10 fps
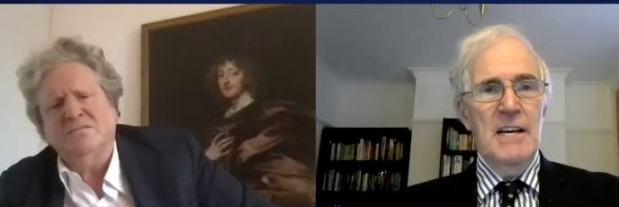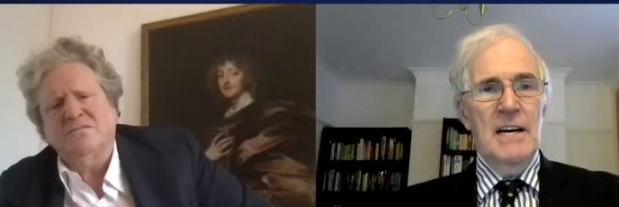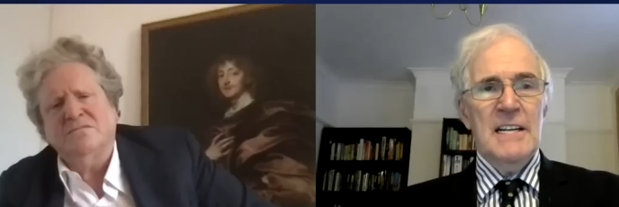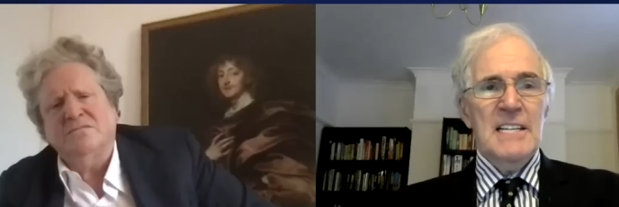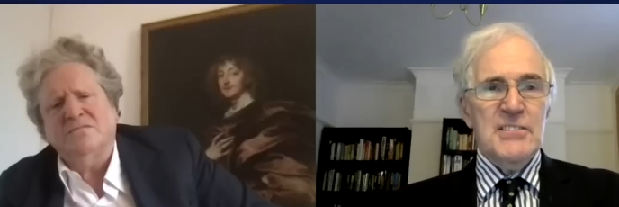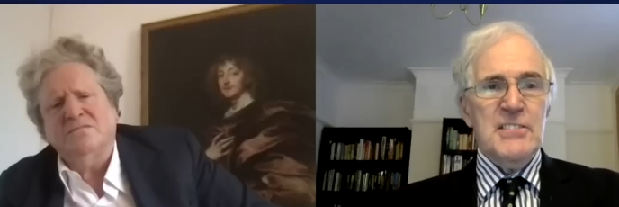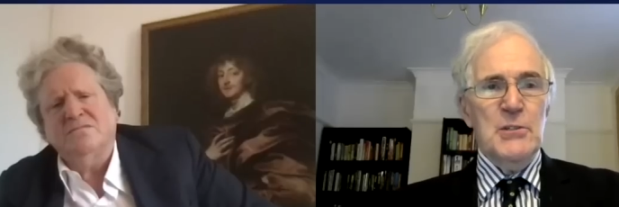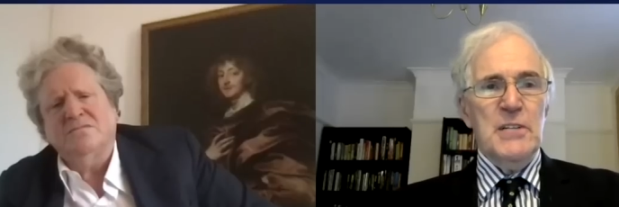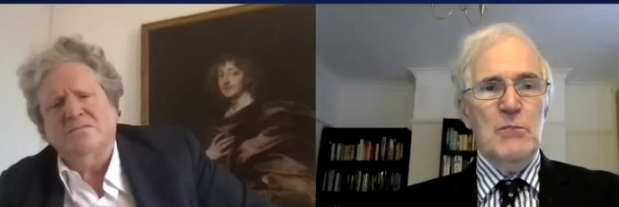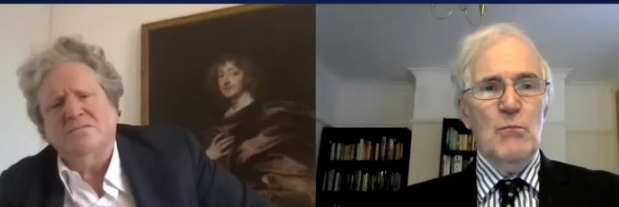Speaker 1: and I
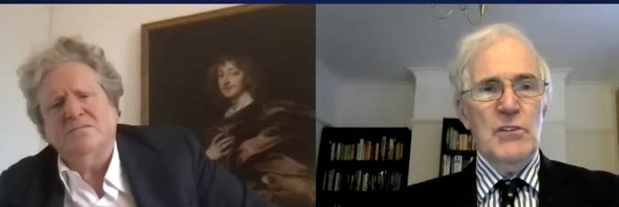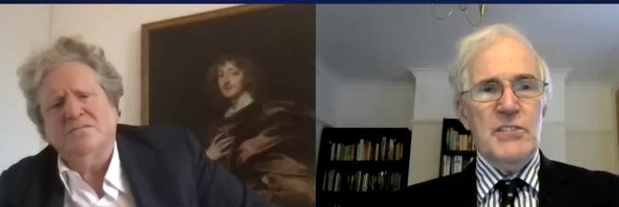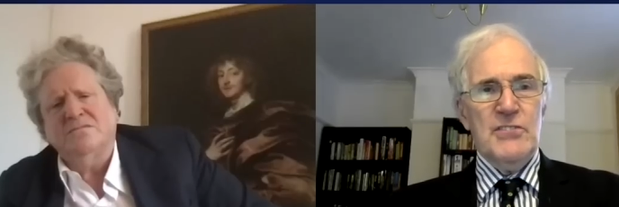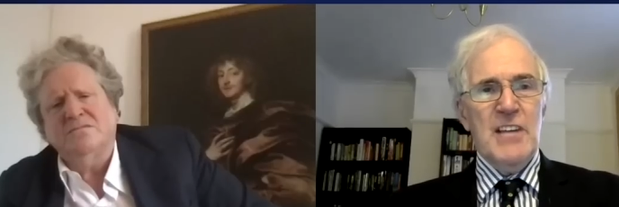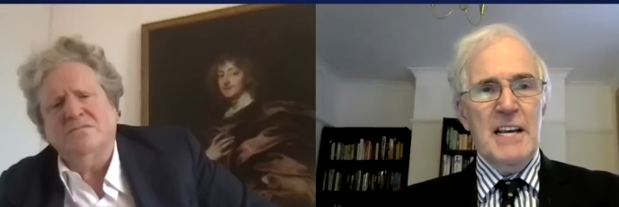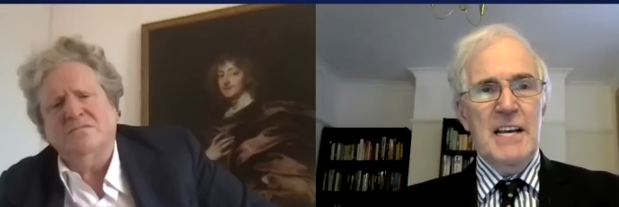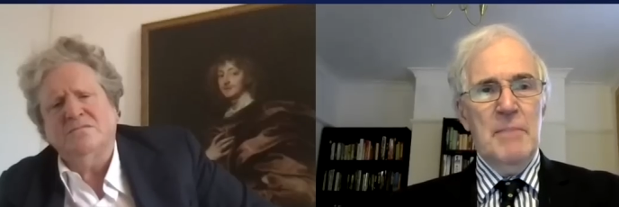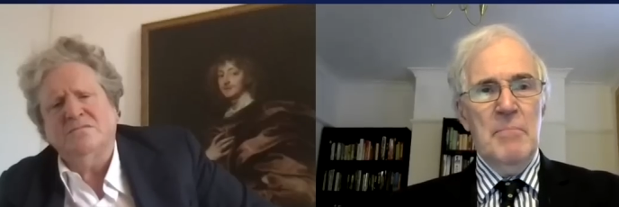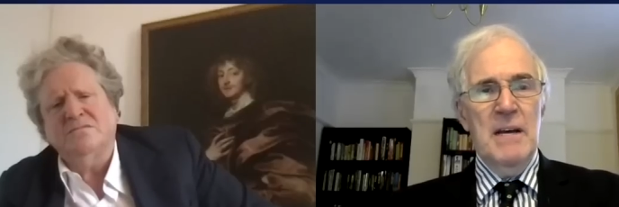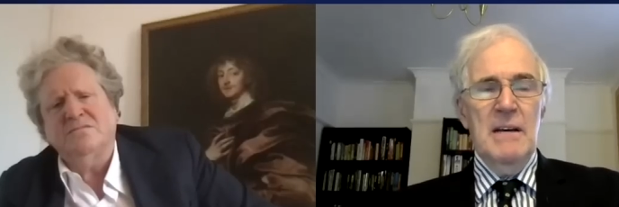still didn't want to sack
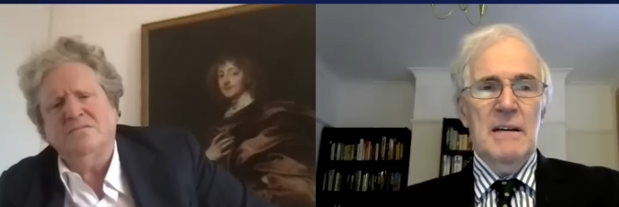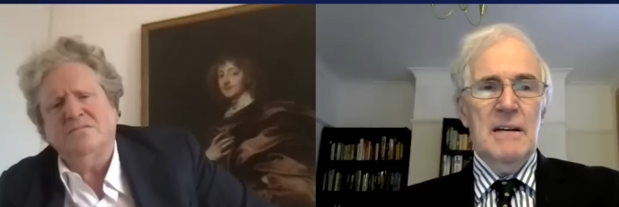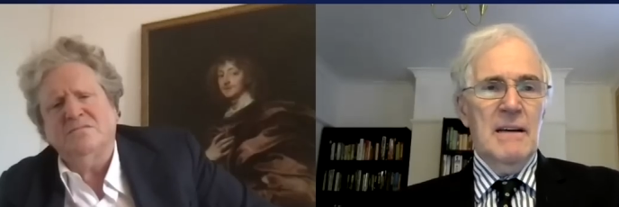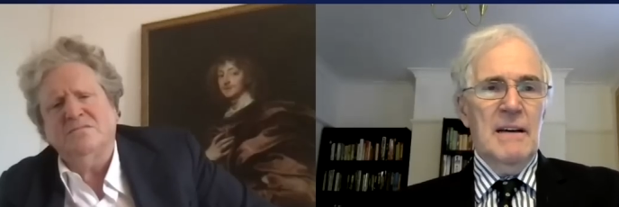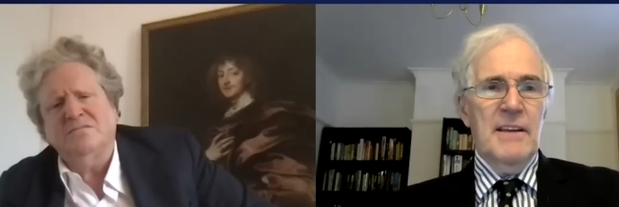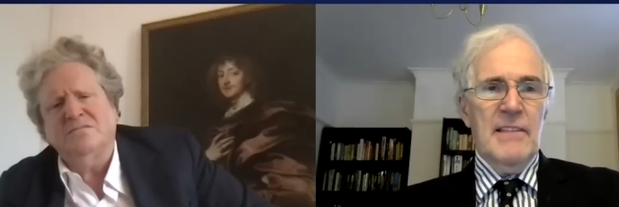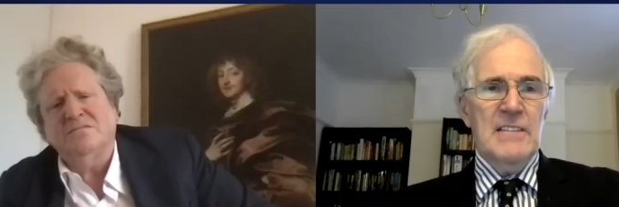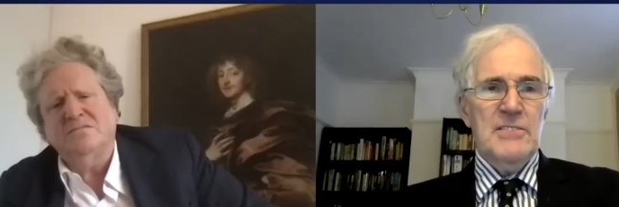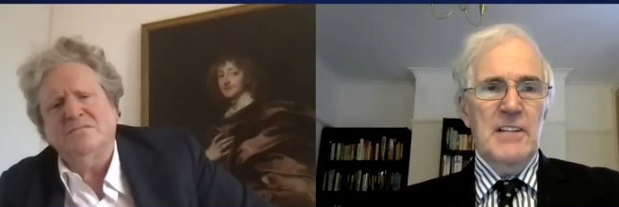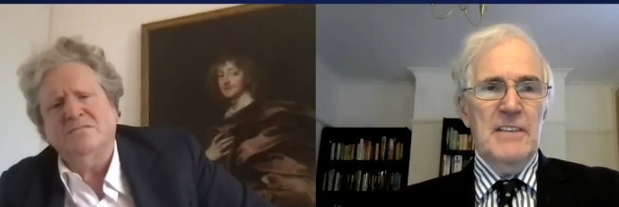him. I, I think
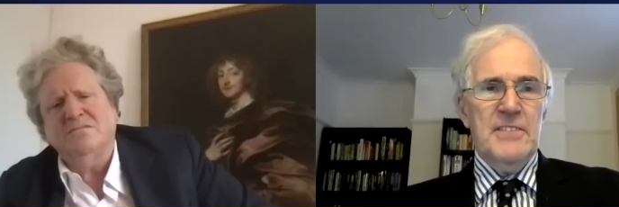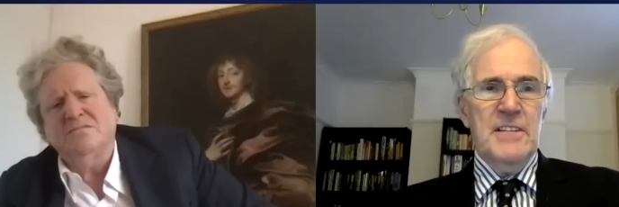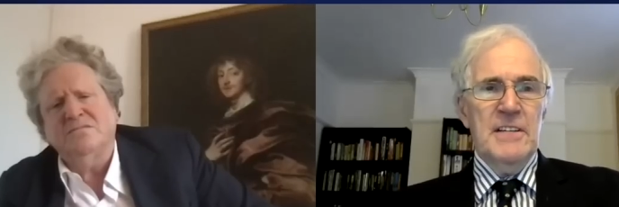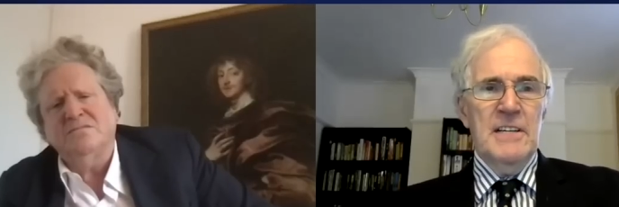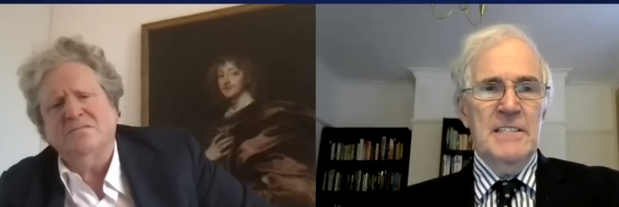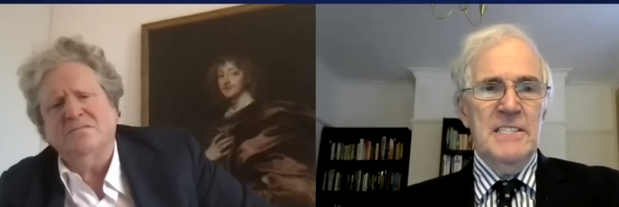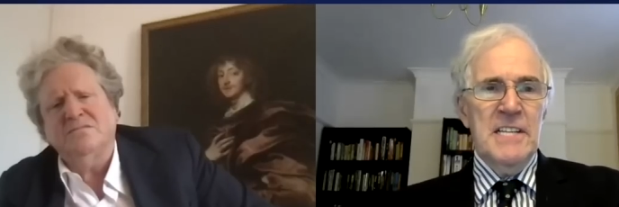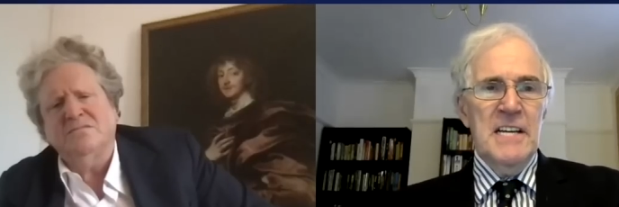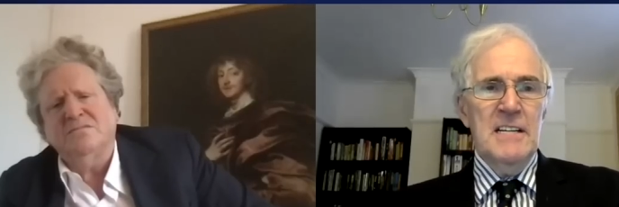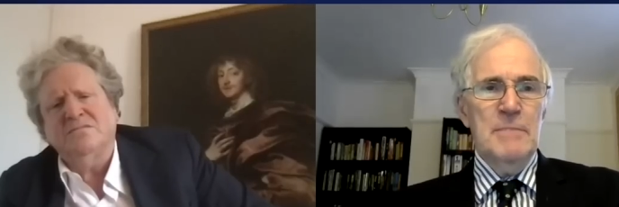that's left a, an
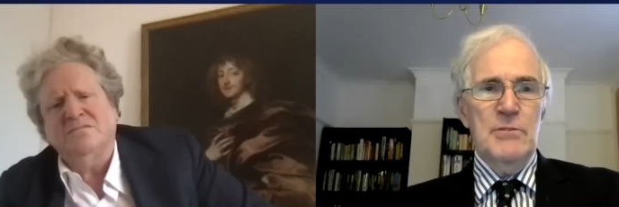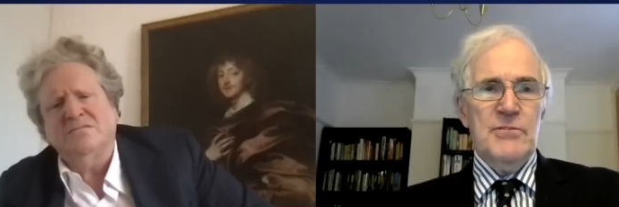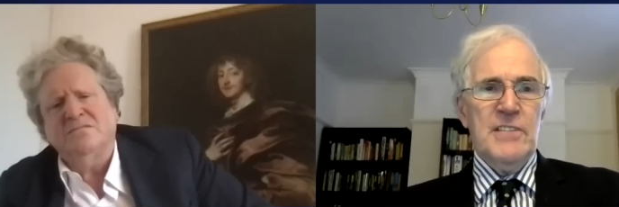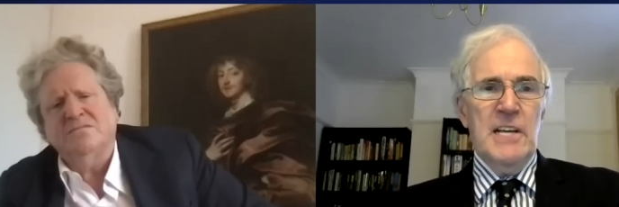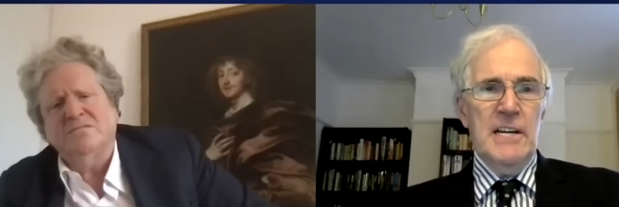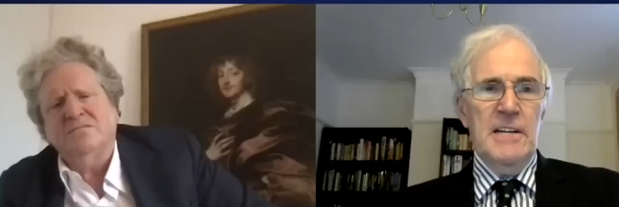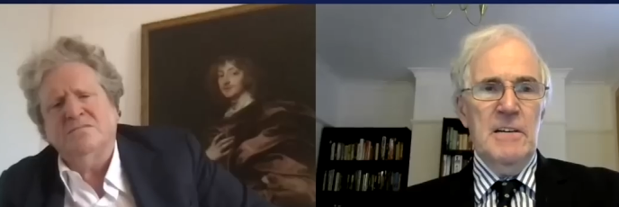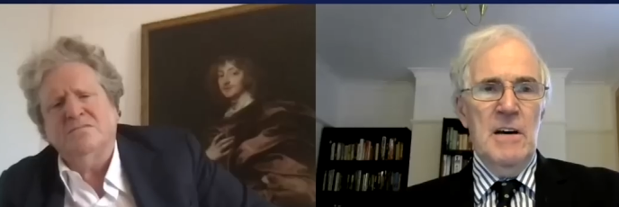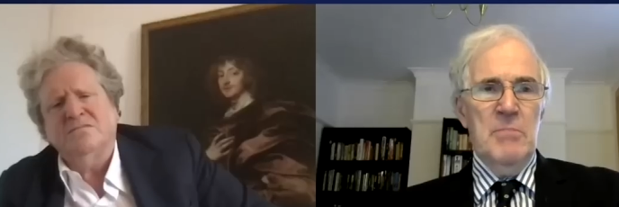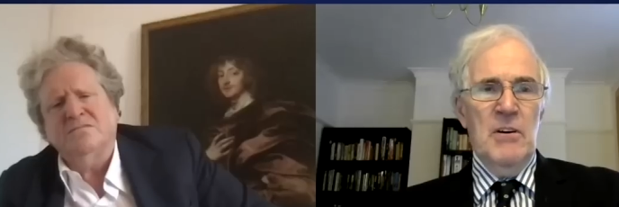indelible stain uh,
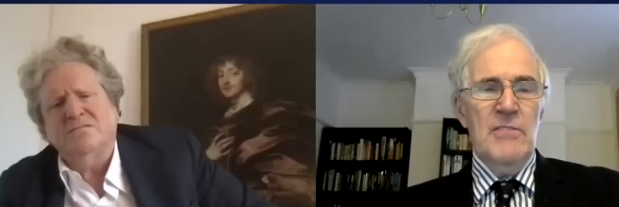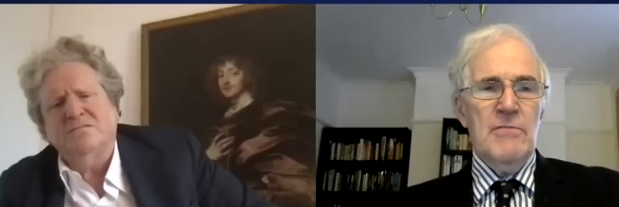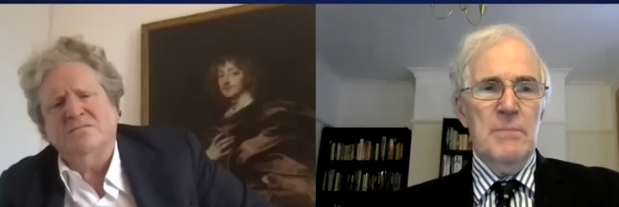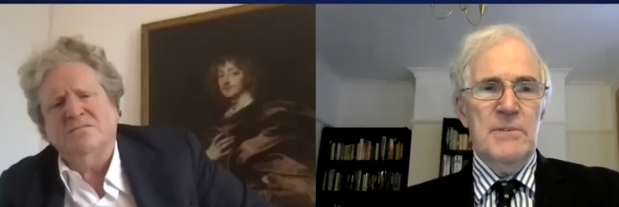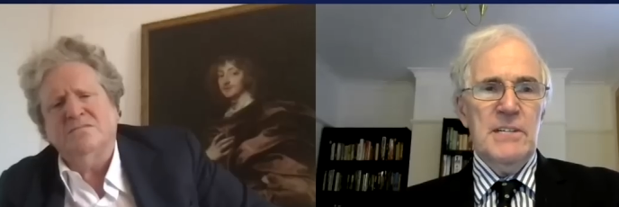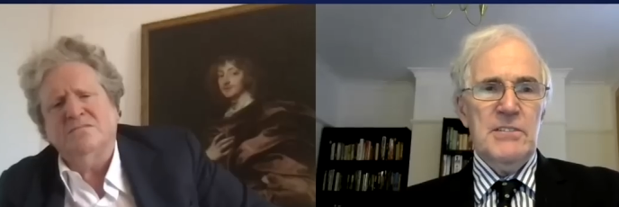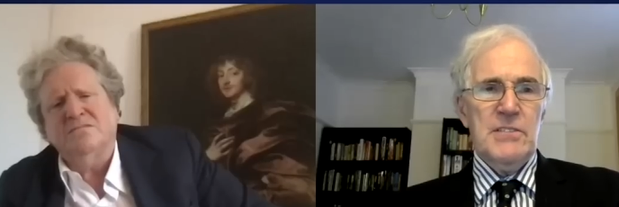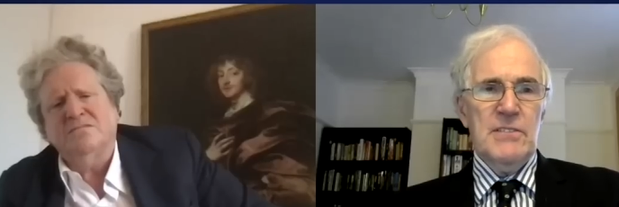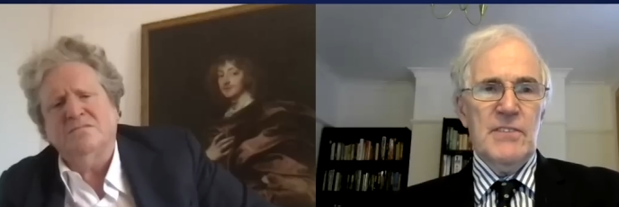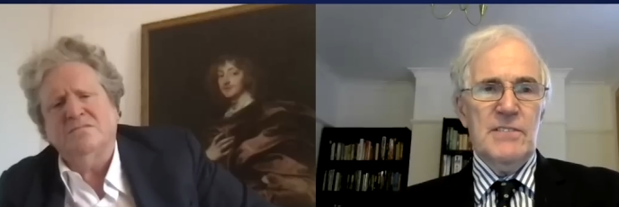upon the
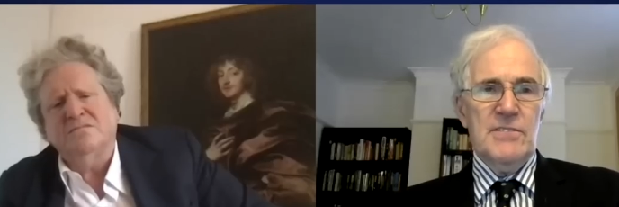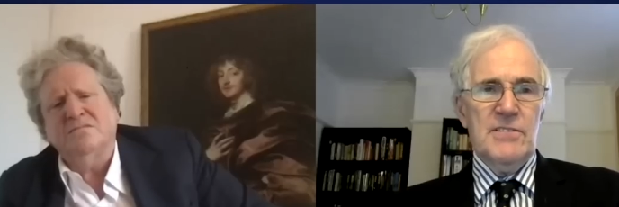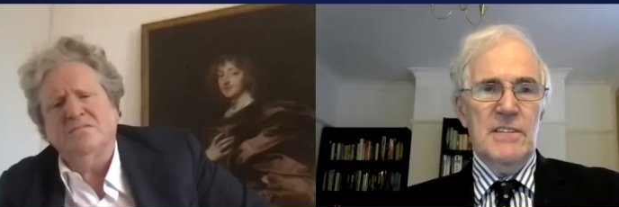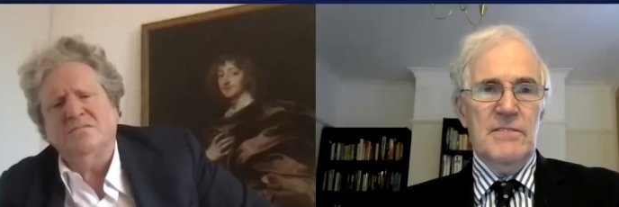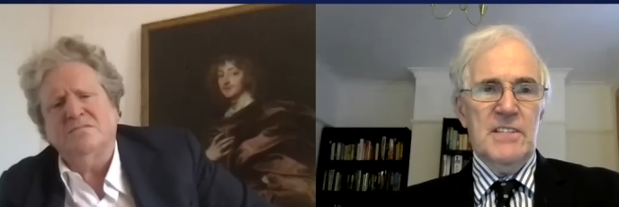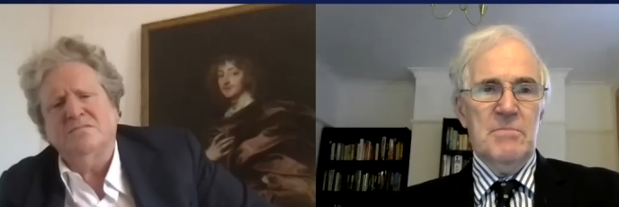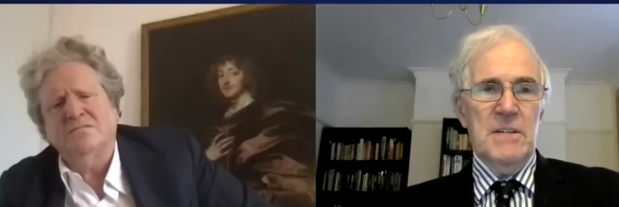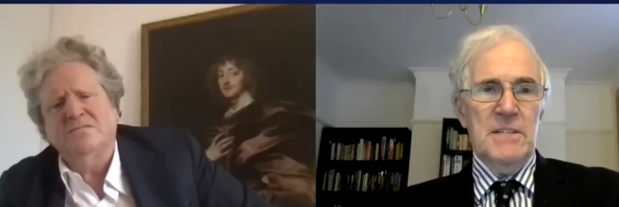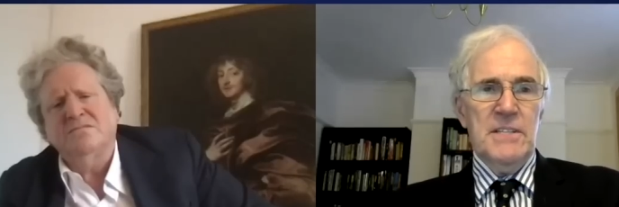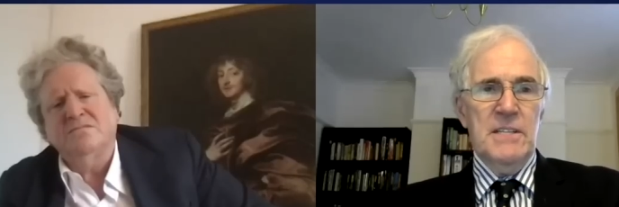reputation of the Conservative
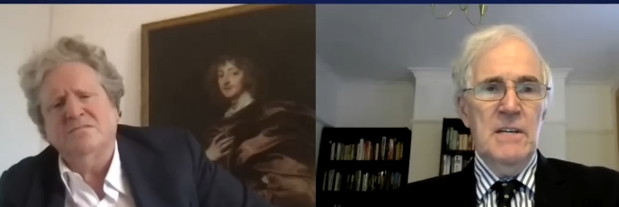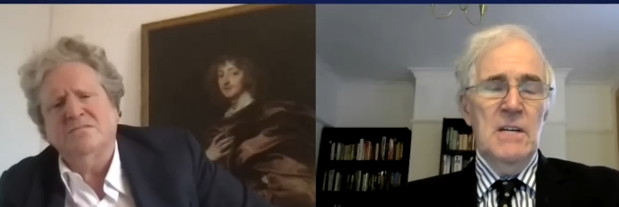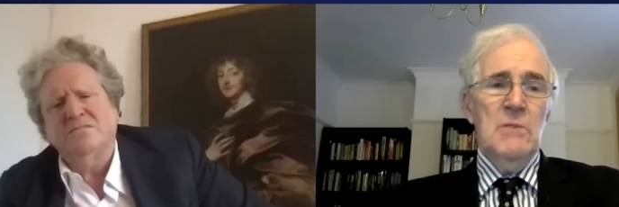Party,